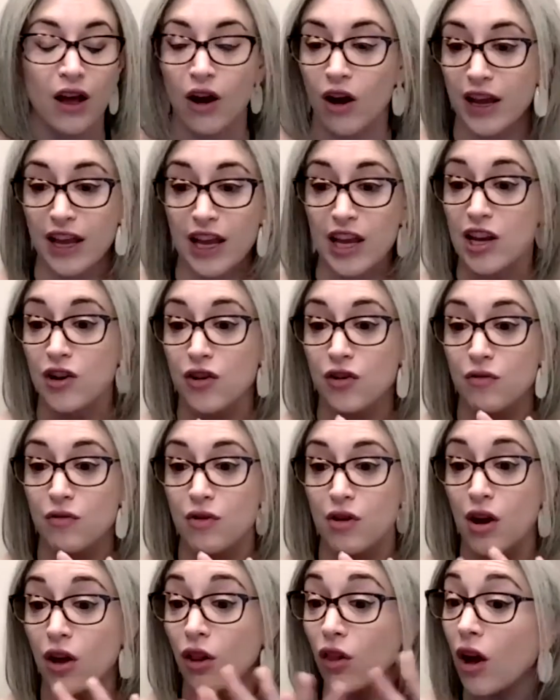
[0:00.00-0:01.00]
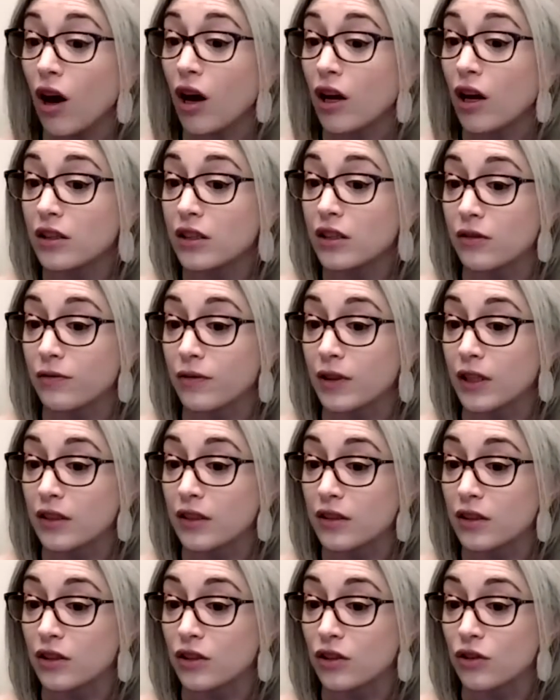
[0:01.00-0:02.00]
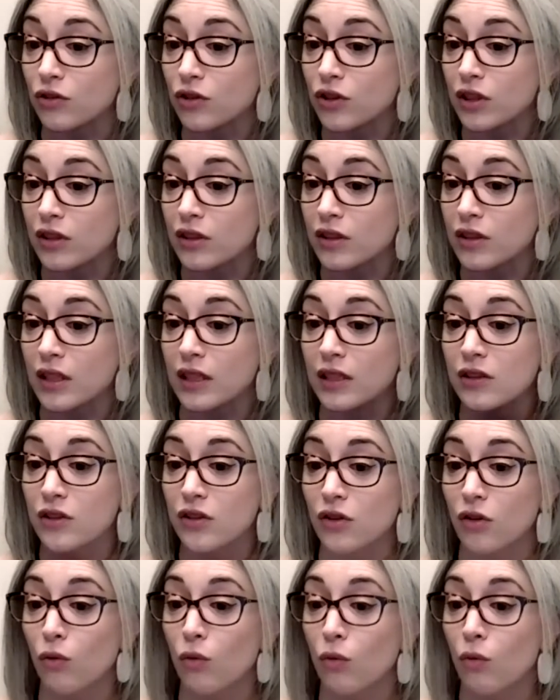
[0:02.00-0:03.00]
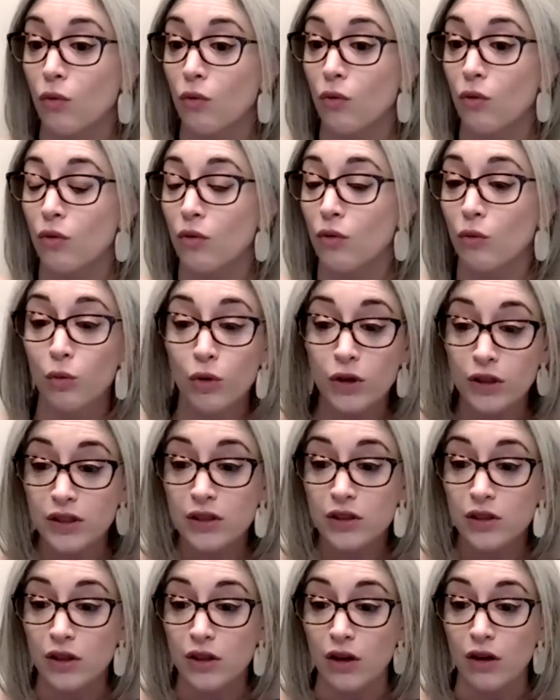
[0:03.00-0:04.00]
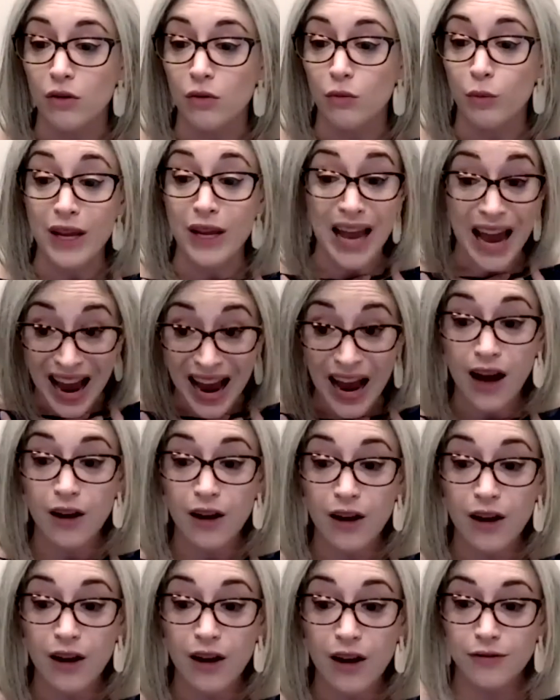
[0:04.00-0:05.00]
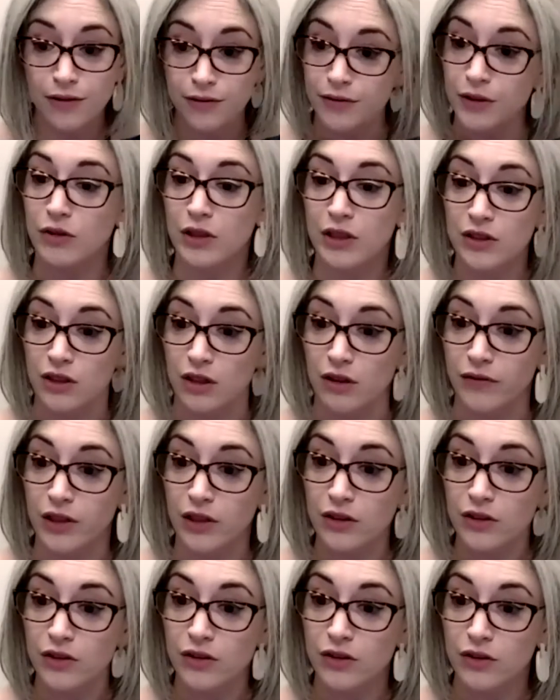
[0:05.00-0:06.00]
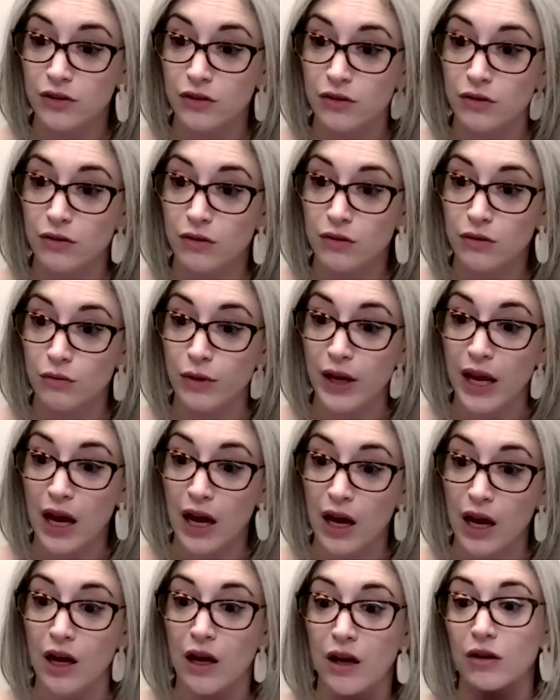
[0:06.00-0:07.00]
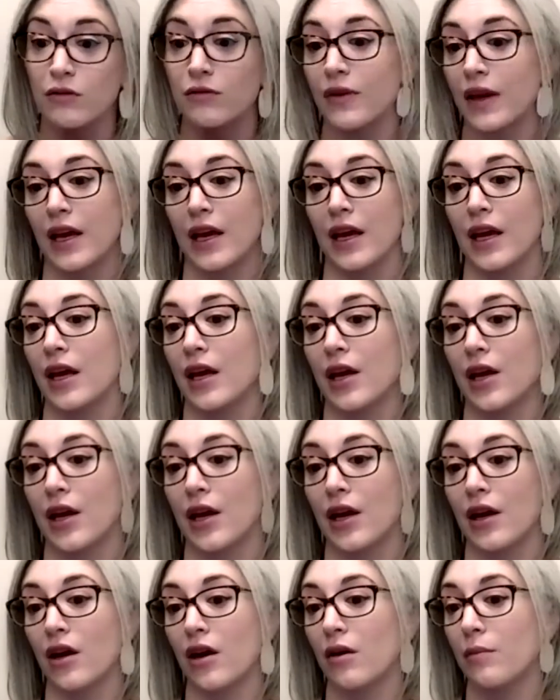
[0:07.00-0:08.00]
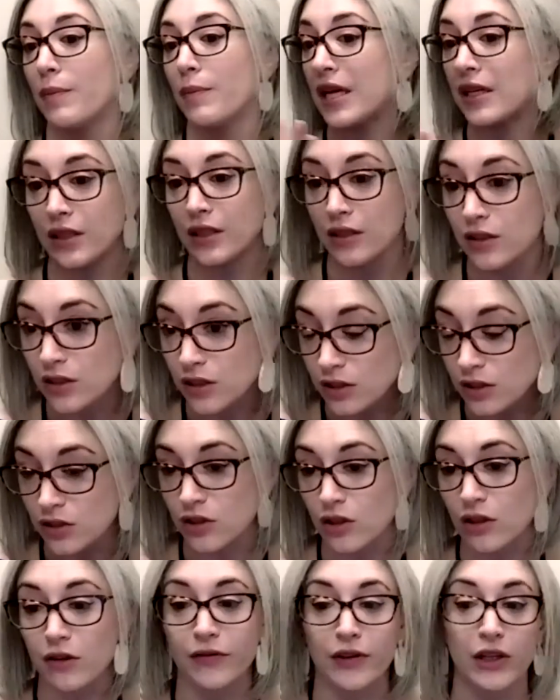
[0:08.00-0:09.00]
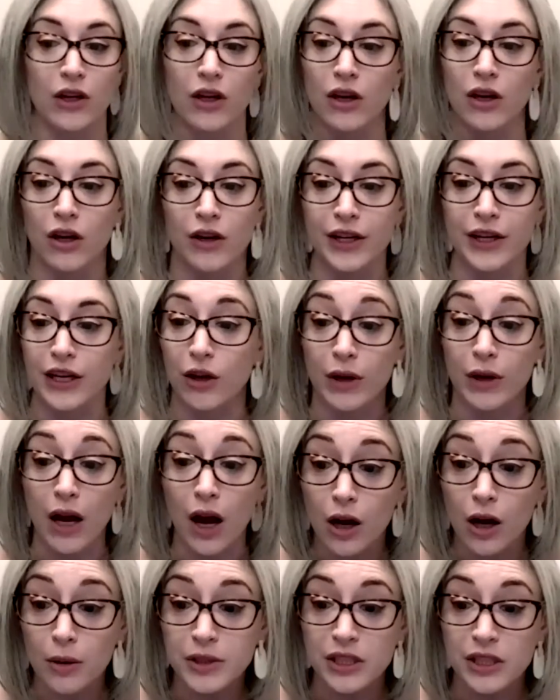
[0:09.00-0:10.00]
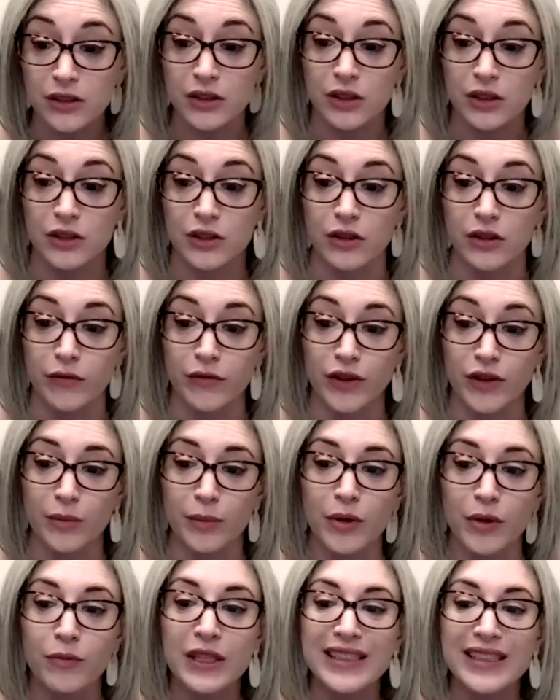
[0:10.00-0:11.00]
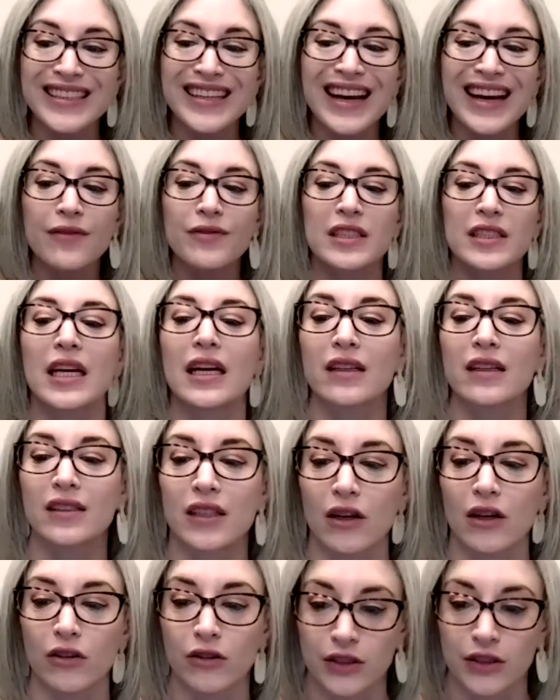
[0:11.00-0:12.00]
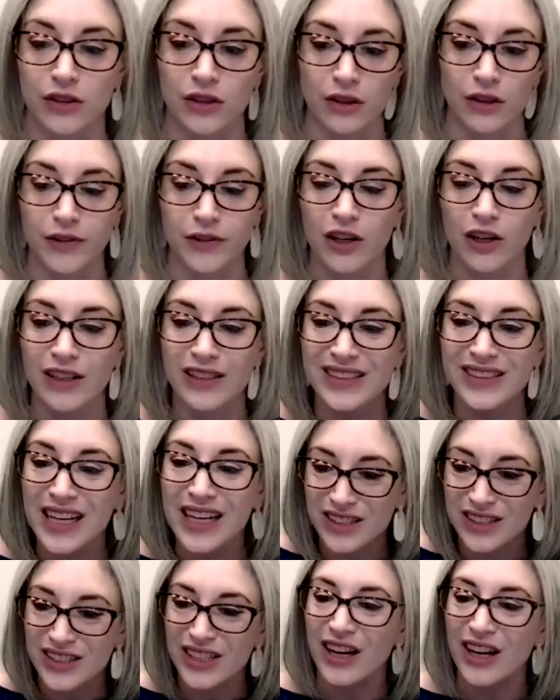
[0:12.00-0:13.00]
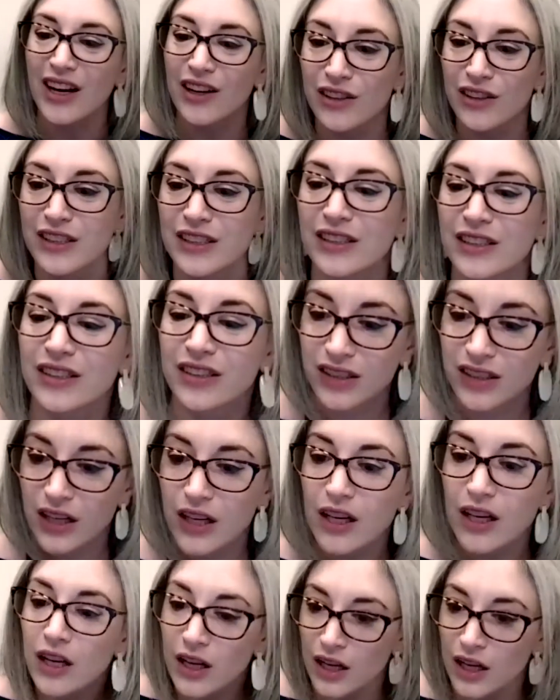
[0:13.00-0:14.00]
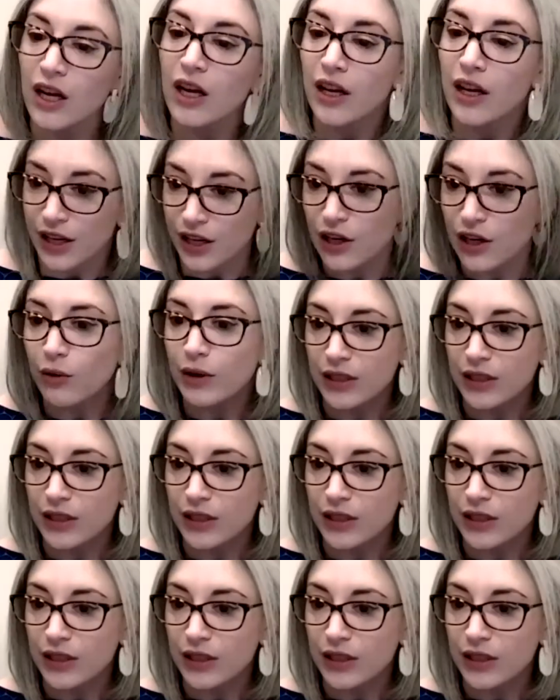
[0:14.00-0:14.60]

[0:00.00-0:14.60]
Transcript: in a lot of different institutions. And so Worcester, we have a few conservators. We have a paintings conservator, you know, an objects conservator, but we didn't have a textile conservator. And textile is, you know,